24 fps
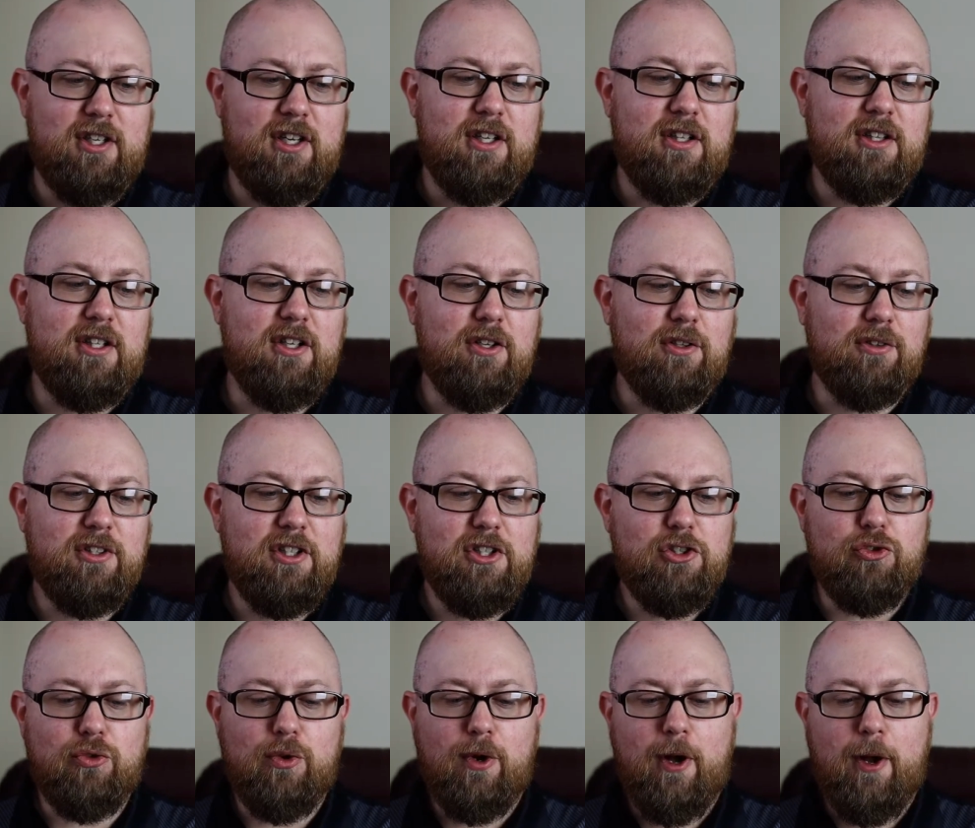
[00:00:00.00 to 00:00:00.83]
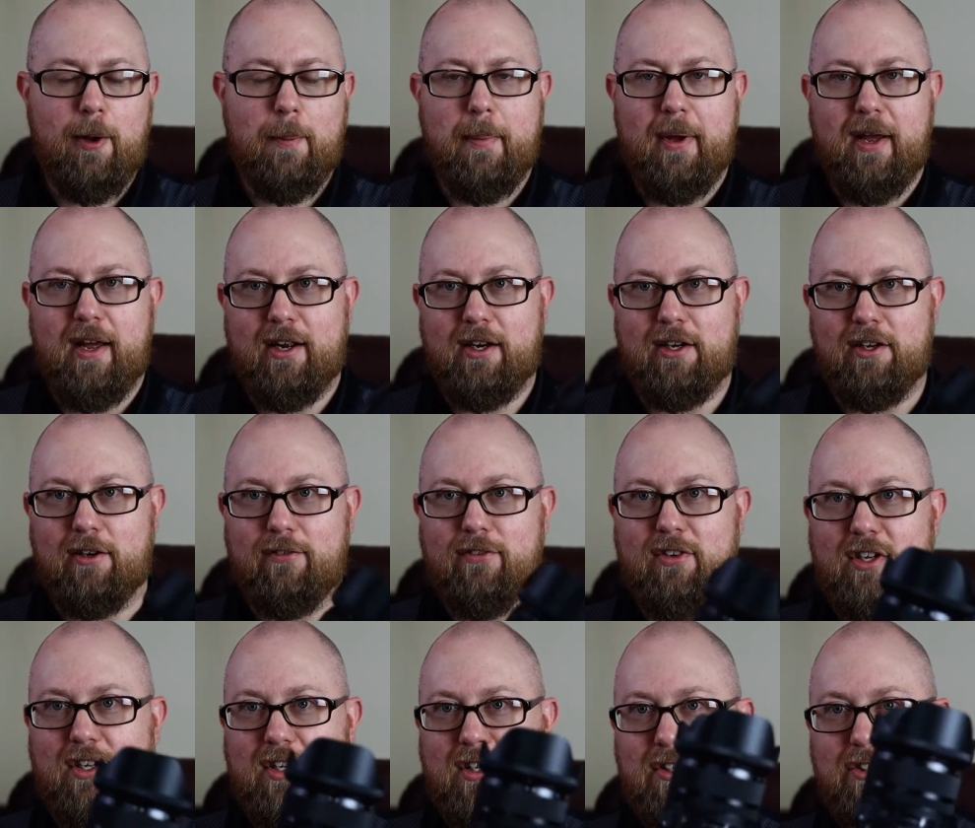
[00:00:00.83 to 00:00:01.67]
The only drawback of
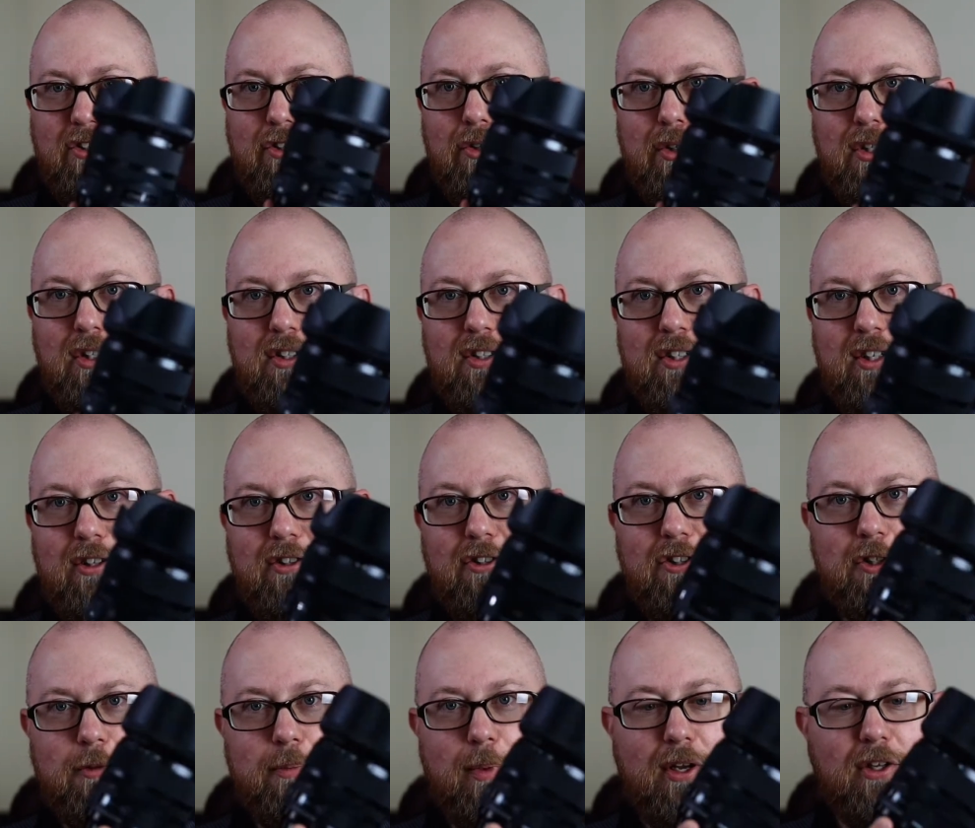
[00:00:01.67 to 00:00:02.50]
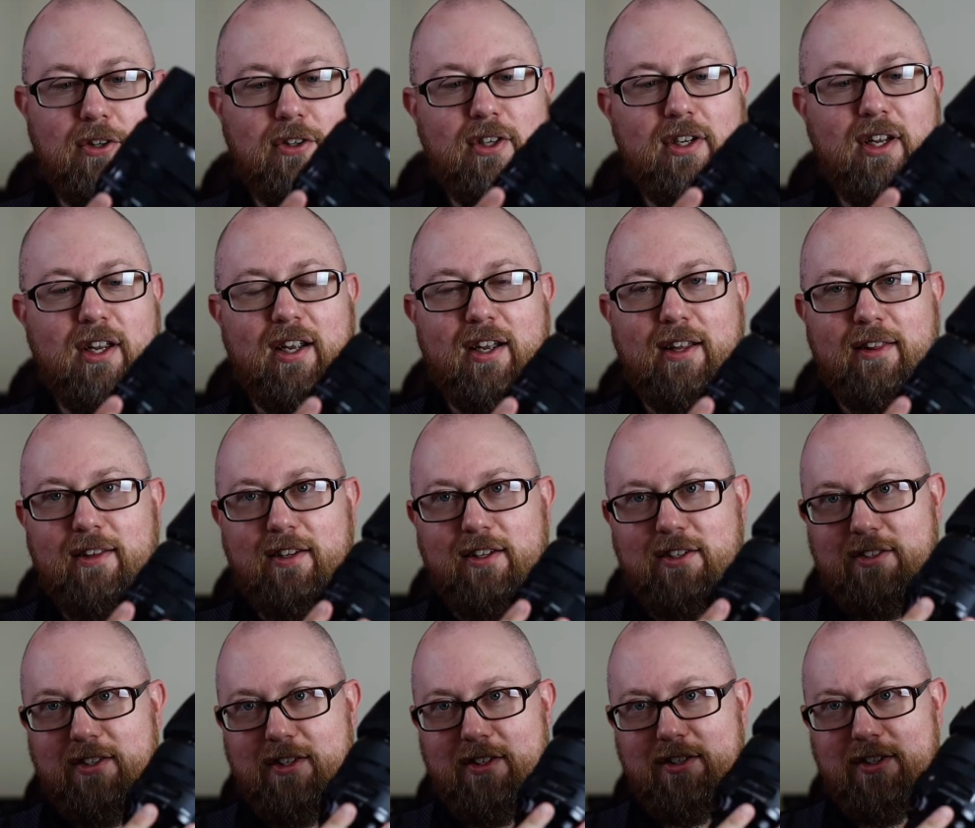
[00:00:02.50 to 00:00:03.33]
it is you can tell just by looking at
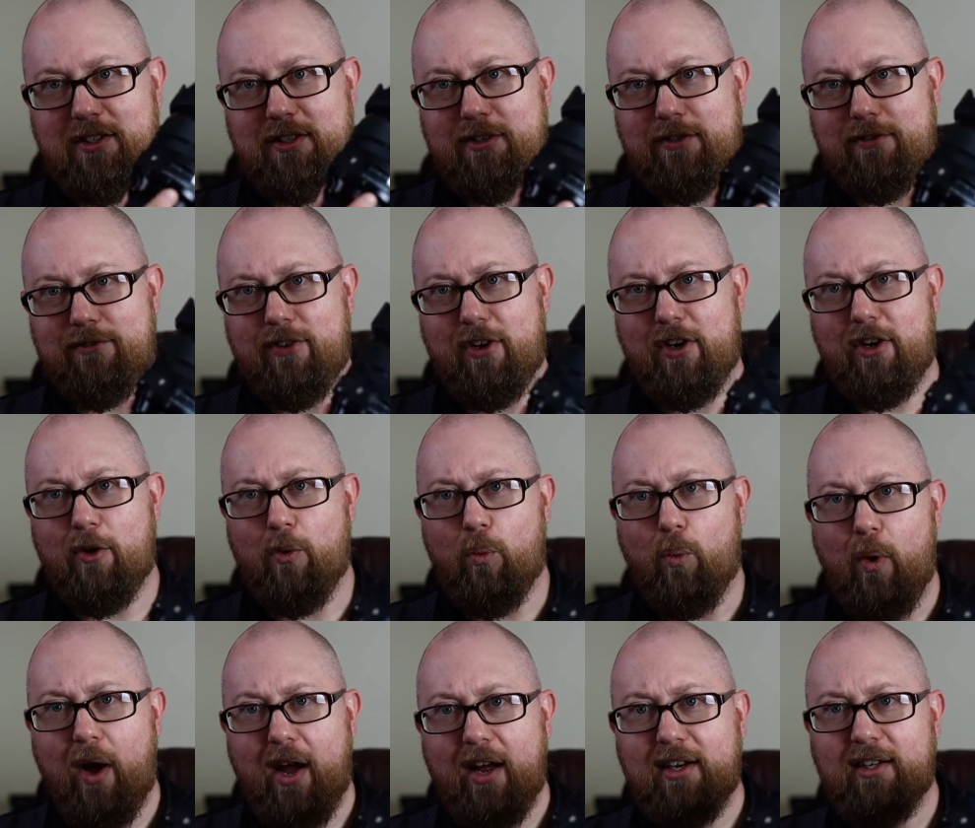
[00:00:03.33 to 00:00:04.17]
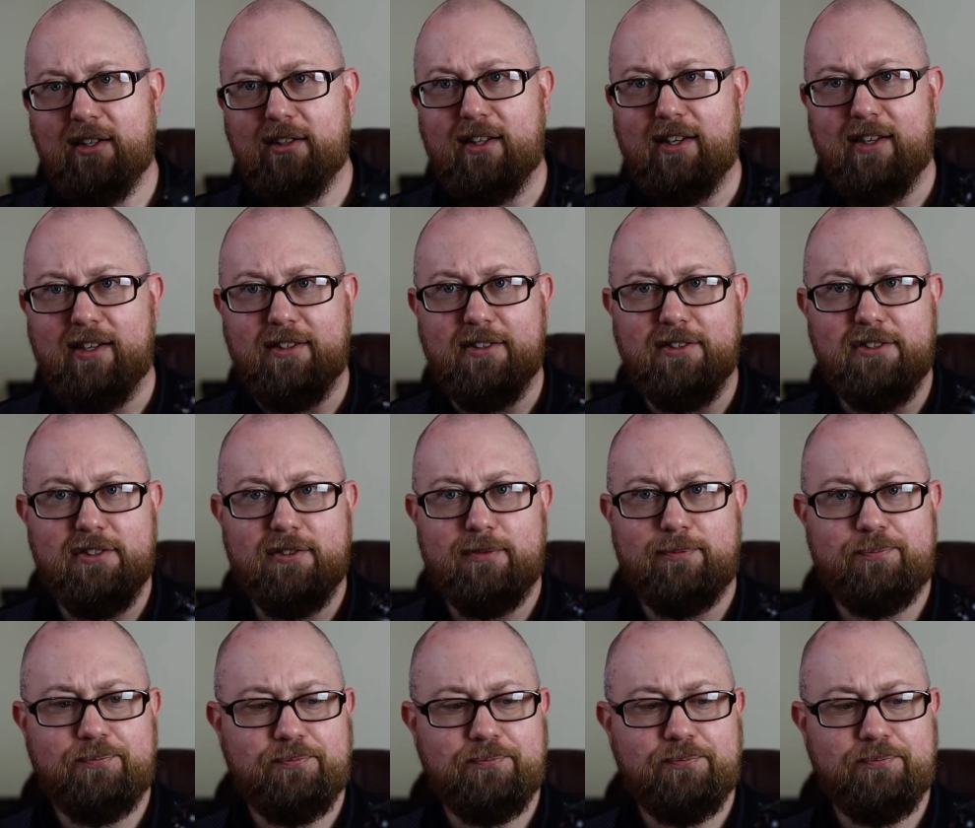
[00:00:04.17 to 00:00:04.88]
this is a very wide lens